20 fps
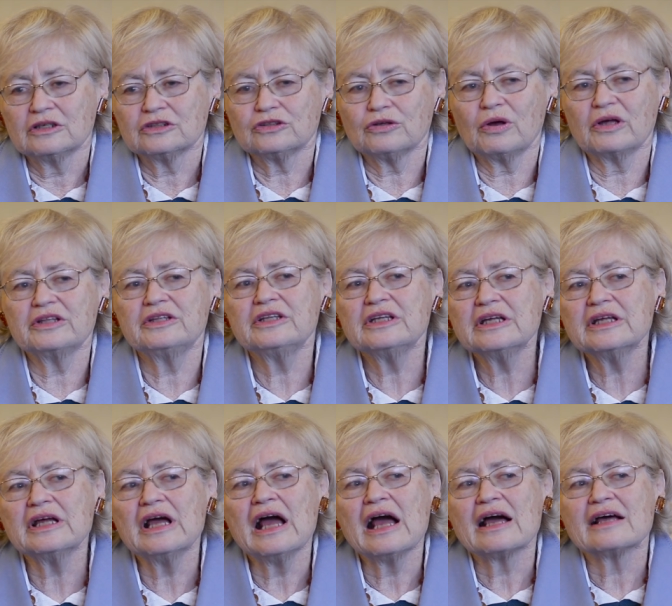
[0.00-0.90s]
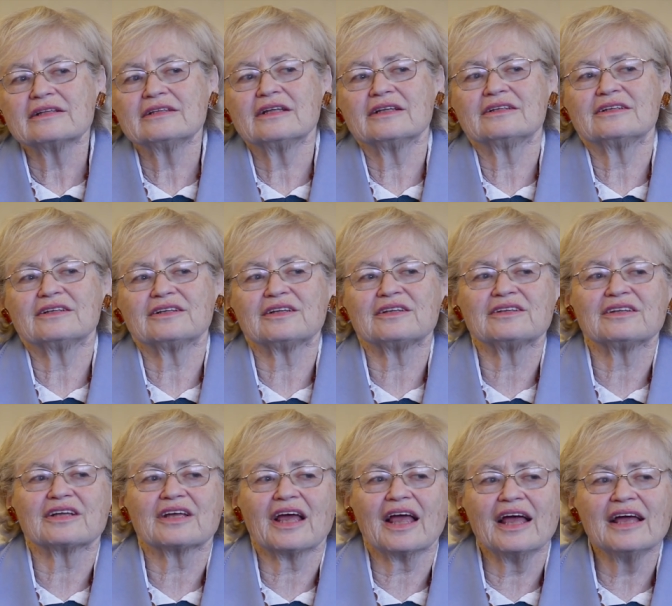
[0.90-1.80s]
So I think
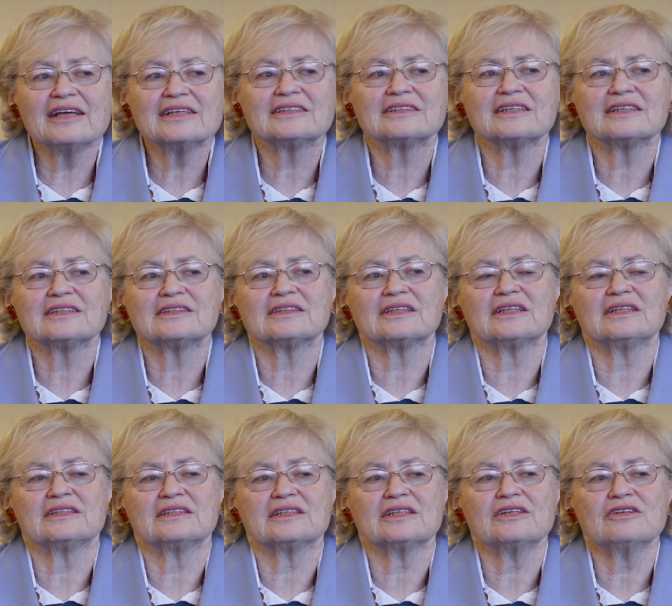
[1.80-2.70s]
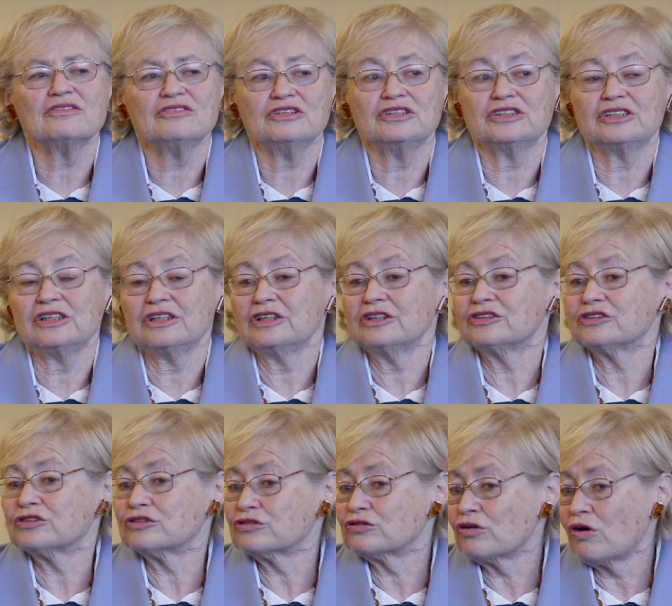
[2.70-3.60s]
that the case is, is increasingly
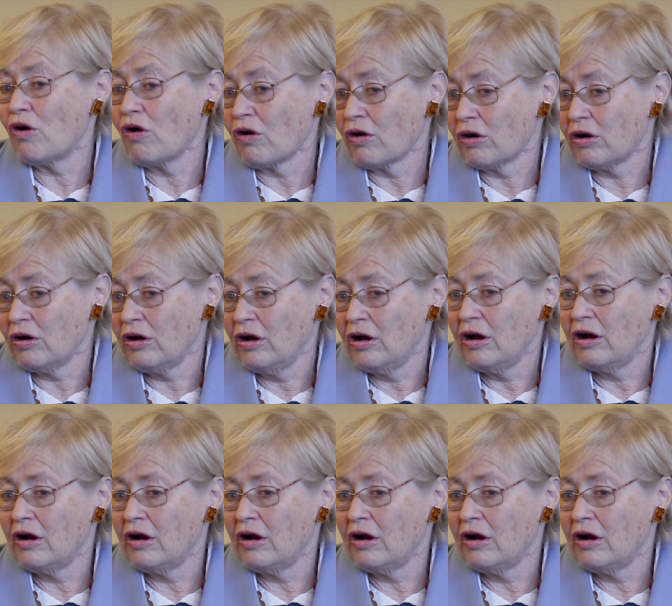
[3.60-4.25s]
strong